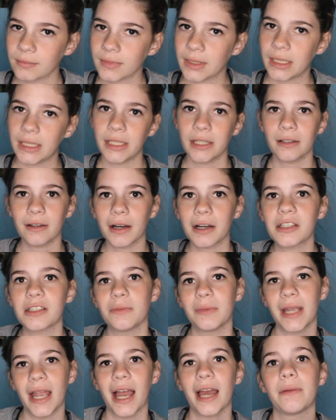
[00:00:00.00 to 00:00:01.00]
the
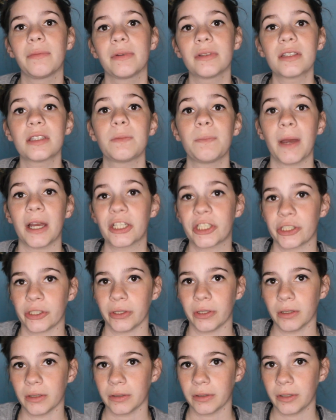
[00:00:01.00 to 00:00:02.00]
interaction we had was
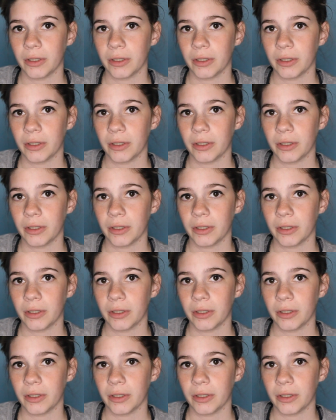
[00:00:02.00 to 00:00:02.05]
special.